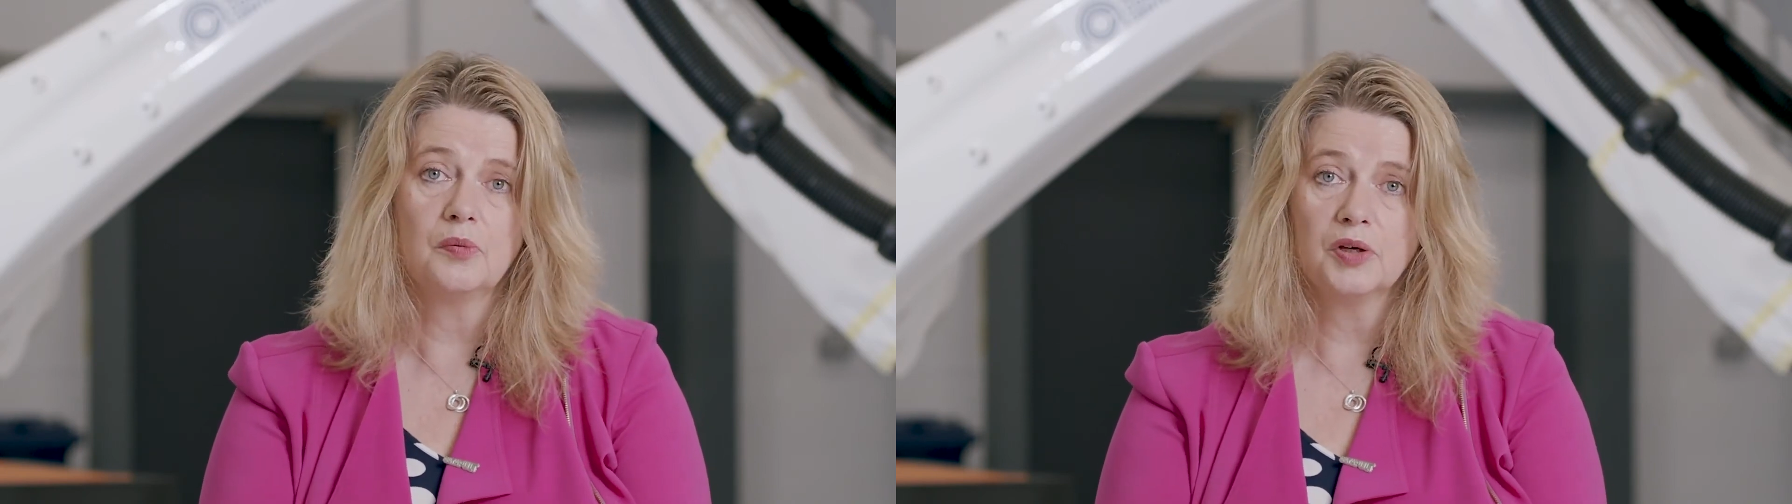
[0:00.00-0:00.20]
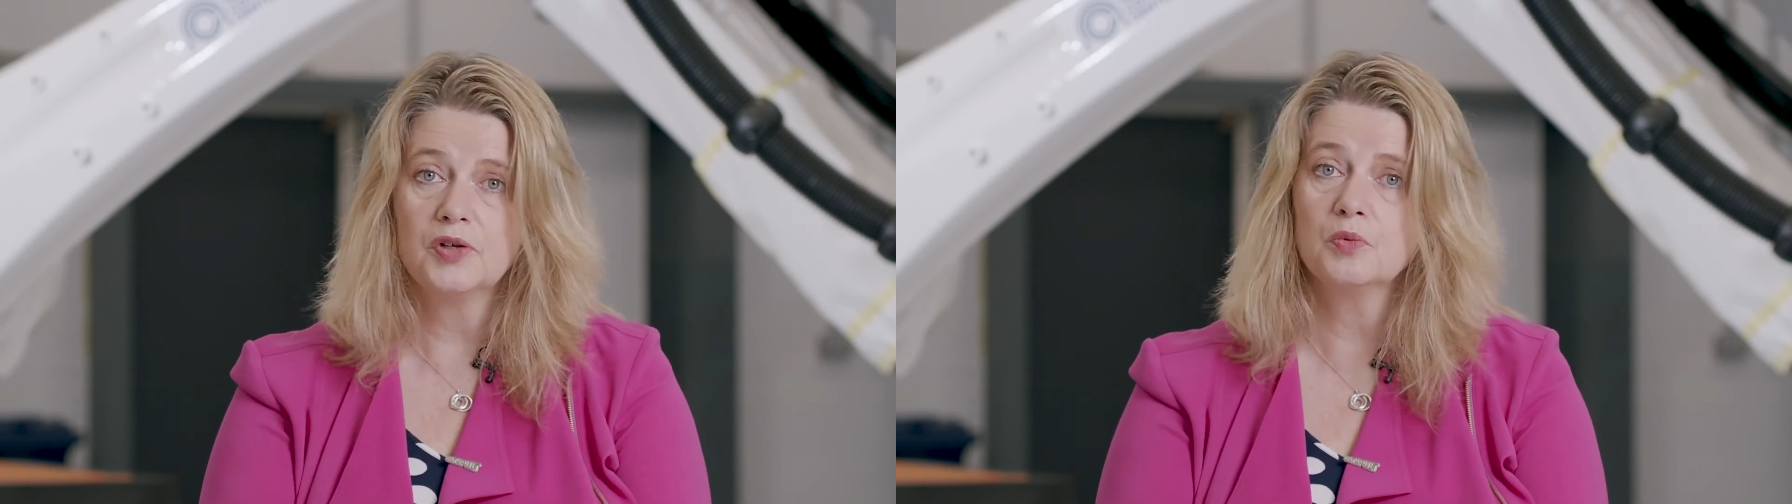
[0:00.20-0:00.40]

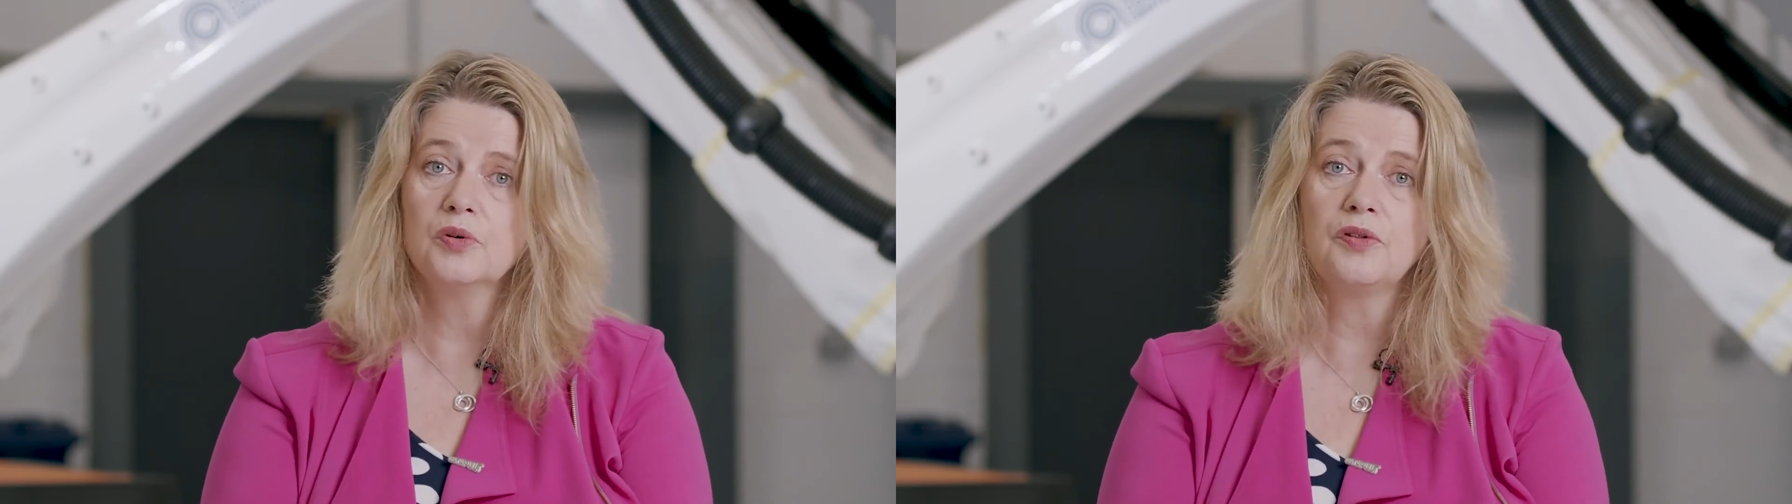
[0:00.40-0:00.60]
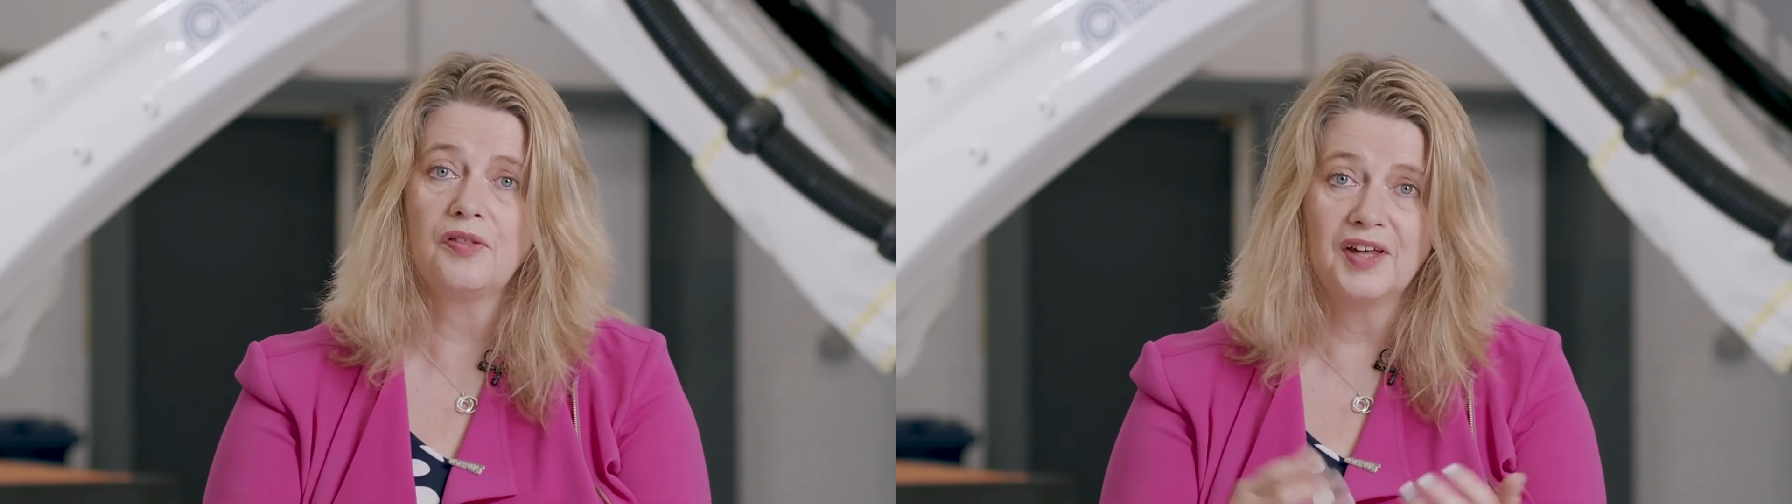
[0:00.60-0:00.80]
Because
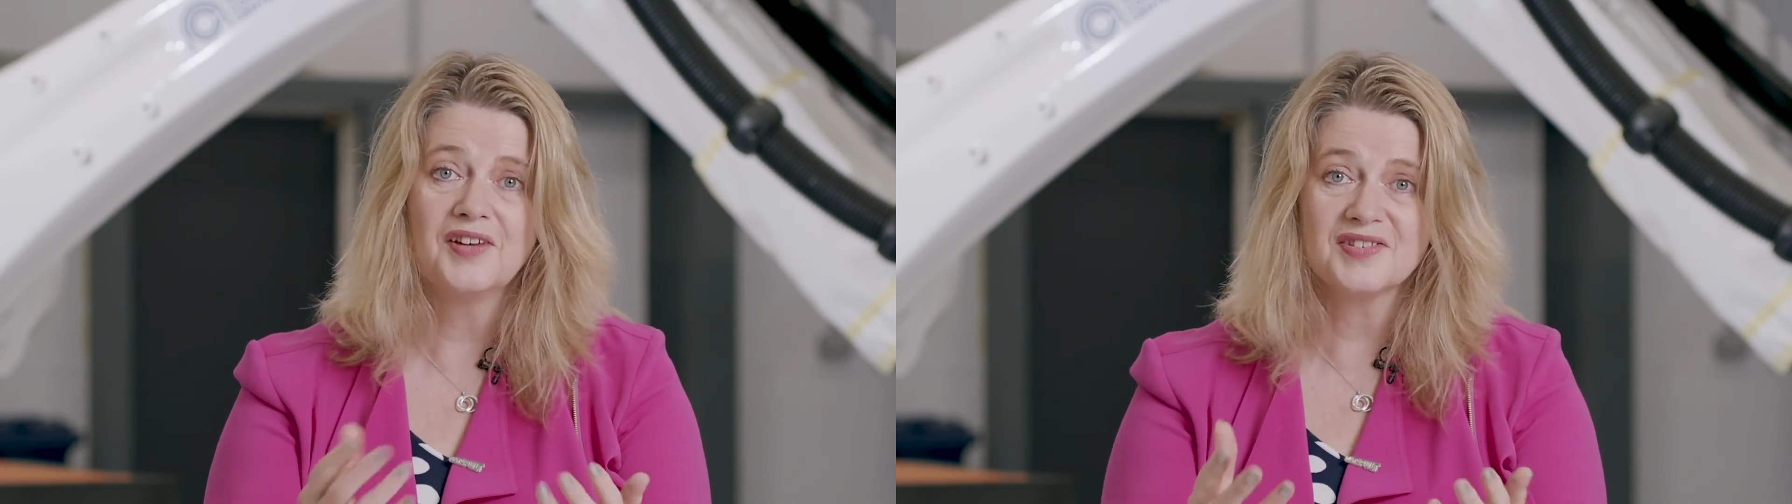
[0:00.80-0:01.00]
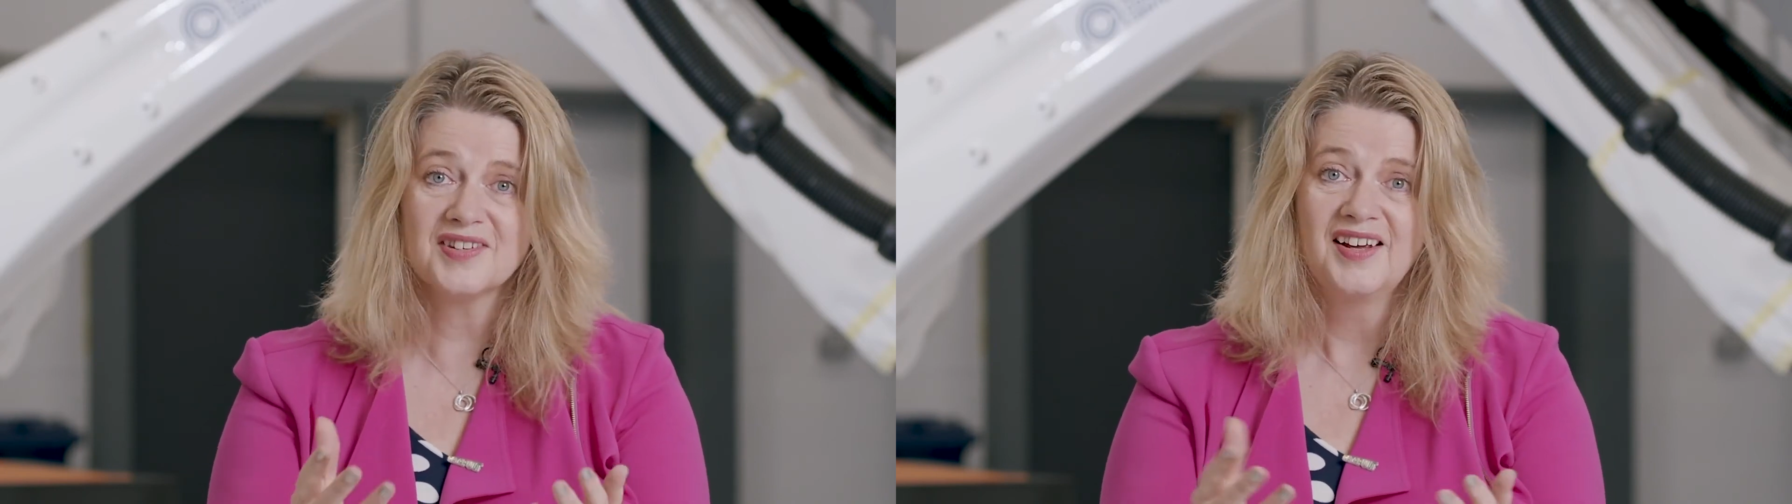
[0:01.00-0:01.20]
one of the
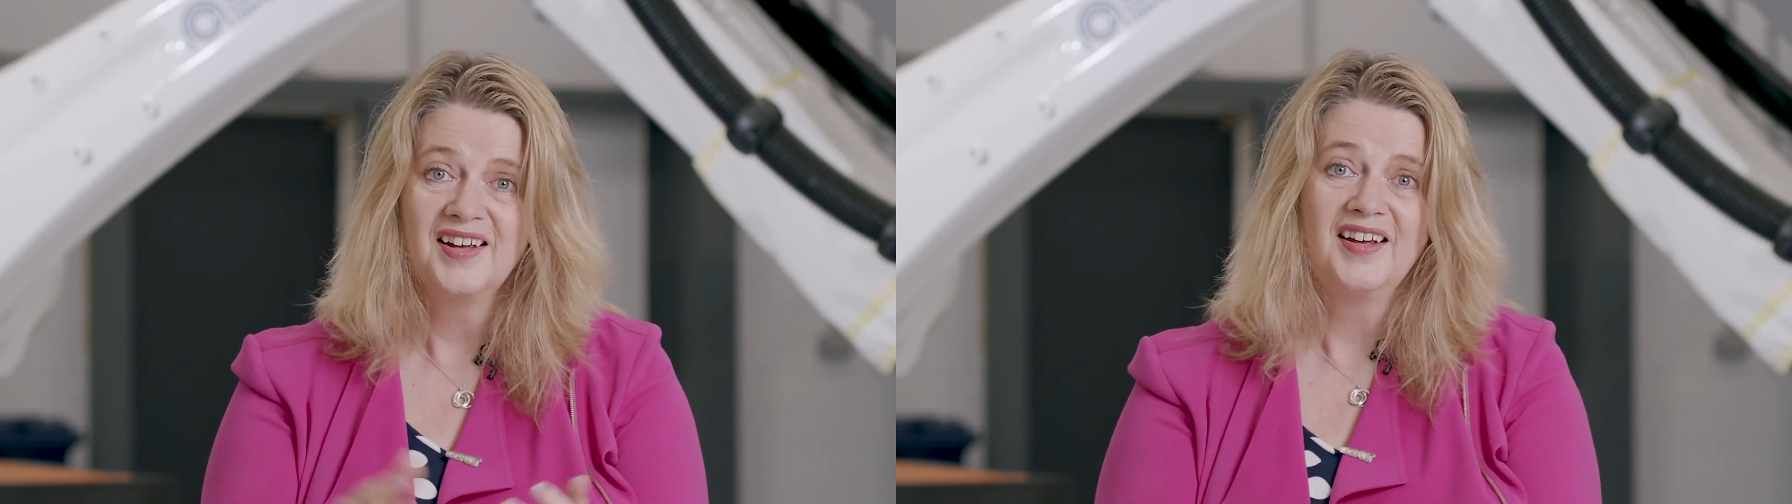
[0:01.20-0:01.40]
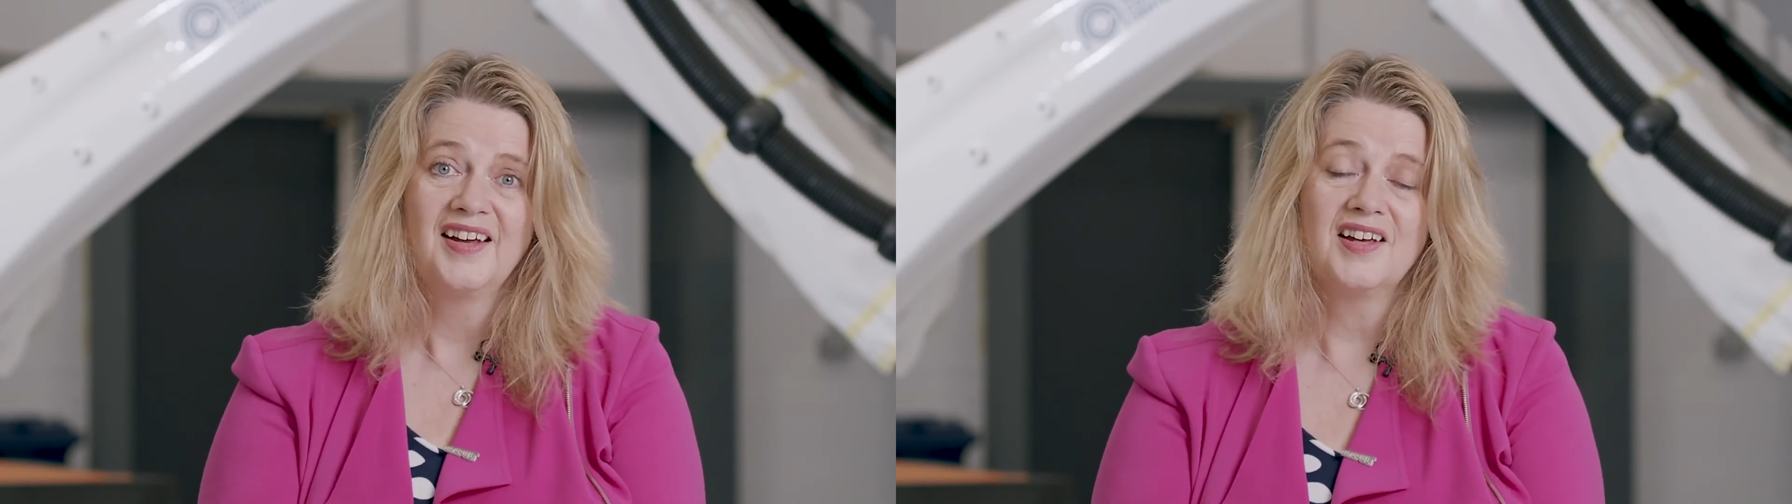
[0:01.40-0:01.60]
things,
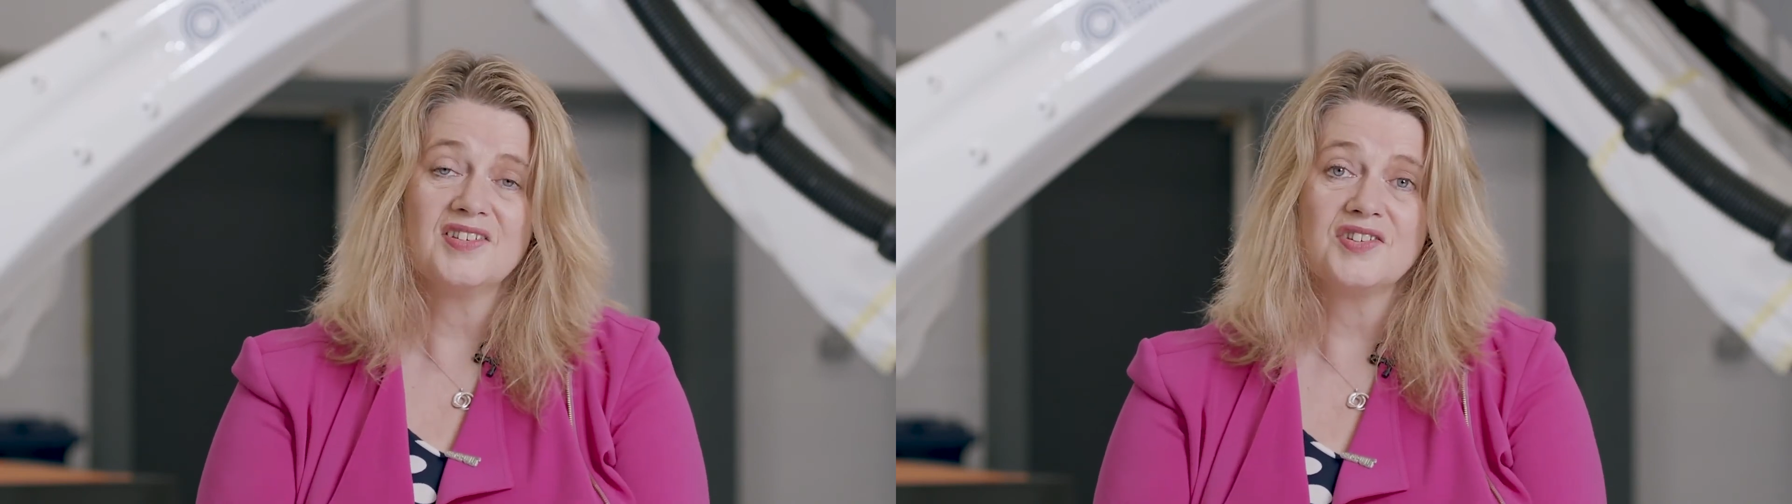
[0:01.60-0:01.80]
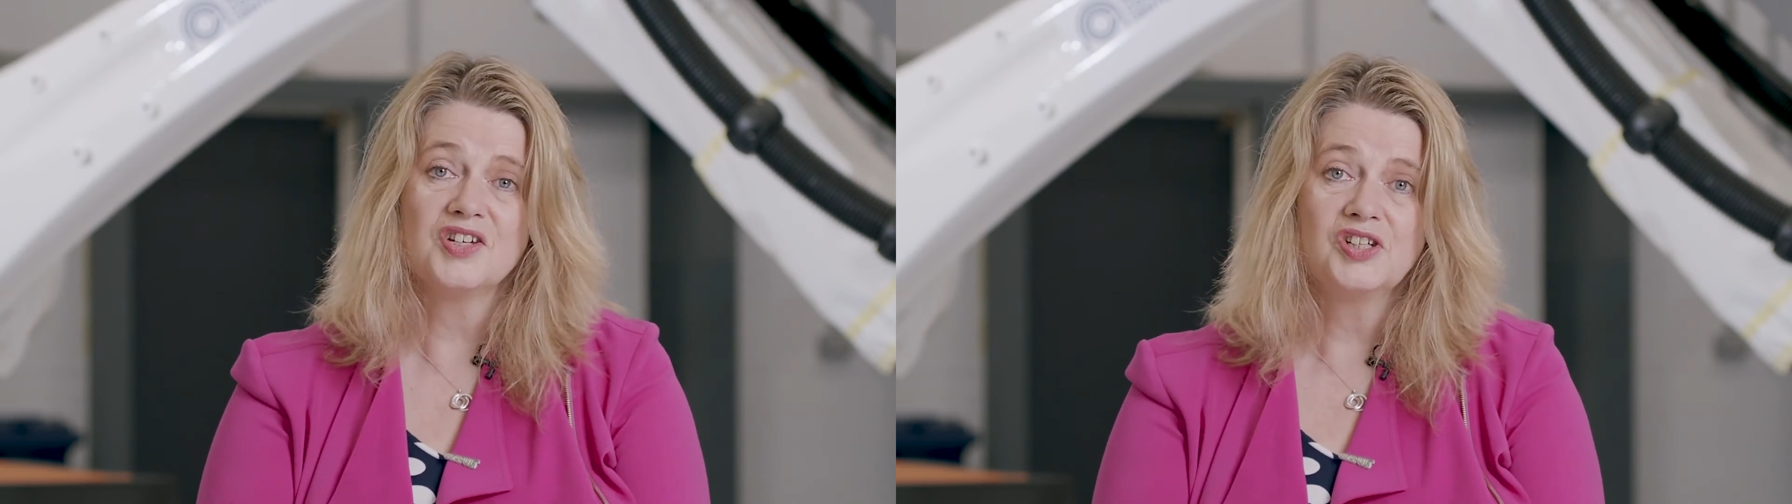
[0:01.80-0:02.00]

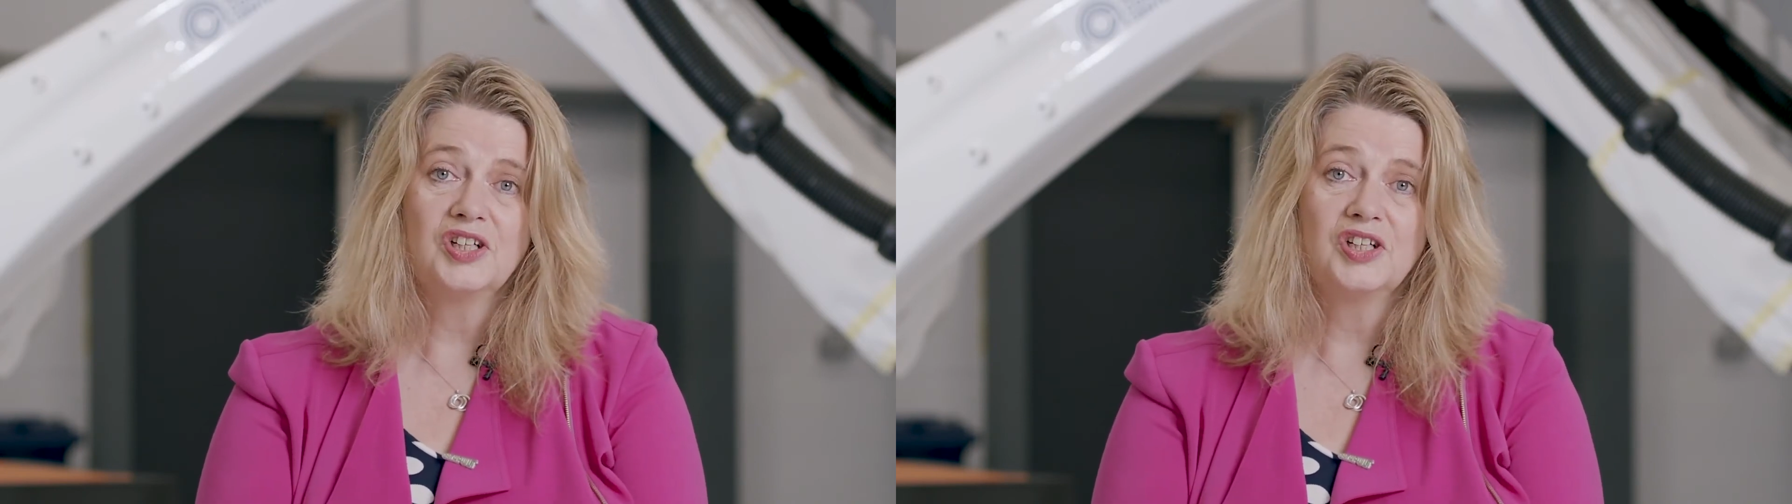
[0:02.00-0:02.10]
as I said